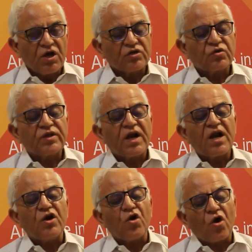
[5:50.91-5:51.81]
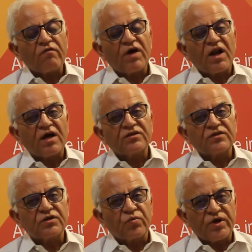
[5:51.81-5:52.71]
So there are a lot of
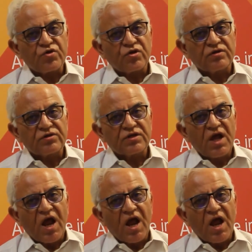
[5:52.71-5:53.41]
unanswered questions,